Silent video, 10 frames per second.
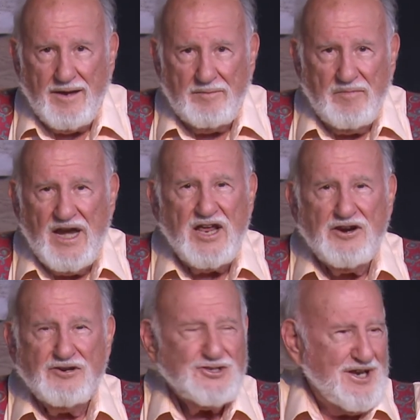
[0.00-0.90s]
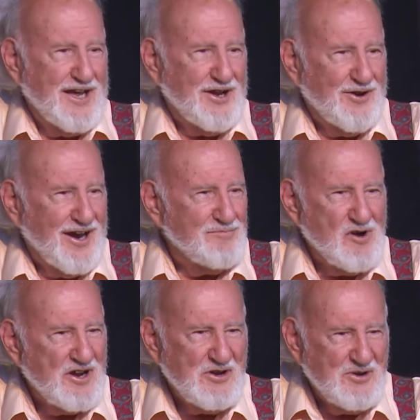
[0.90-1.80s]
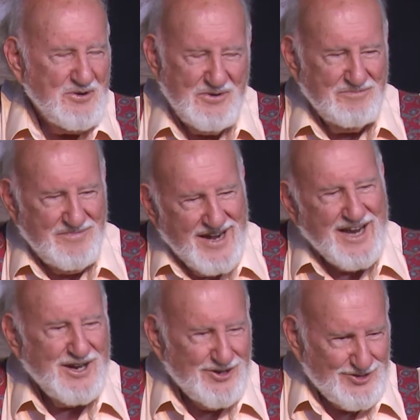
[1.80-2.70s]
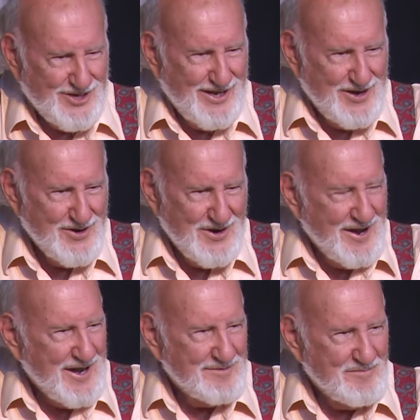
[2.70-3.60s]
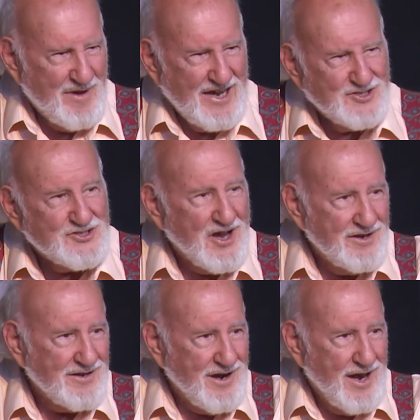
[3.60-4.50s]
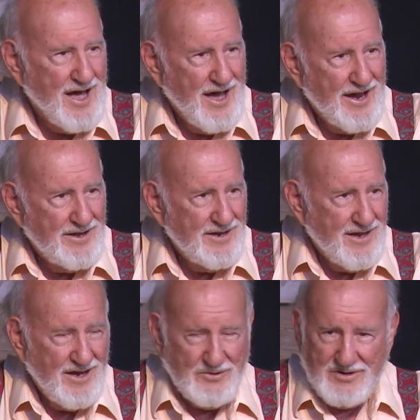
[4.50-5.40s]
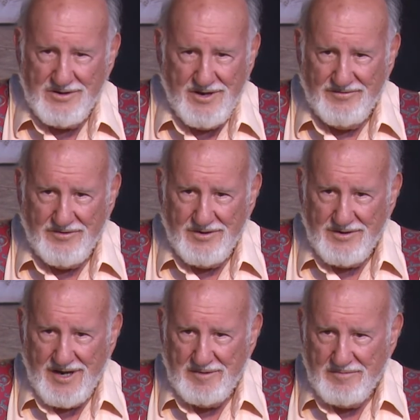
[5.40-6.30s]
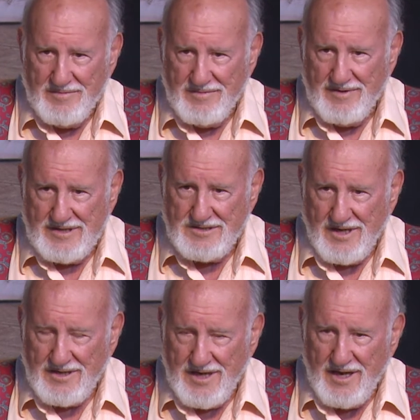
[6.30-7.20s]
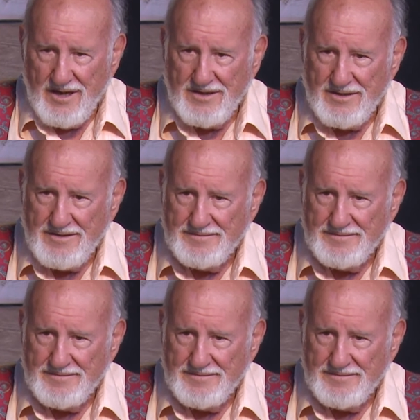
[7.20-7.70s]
Many years later, I bring you many years later, and my son Clyde, I would never name my son Gale.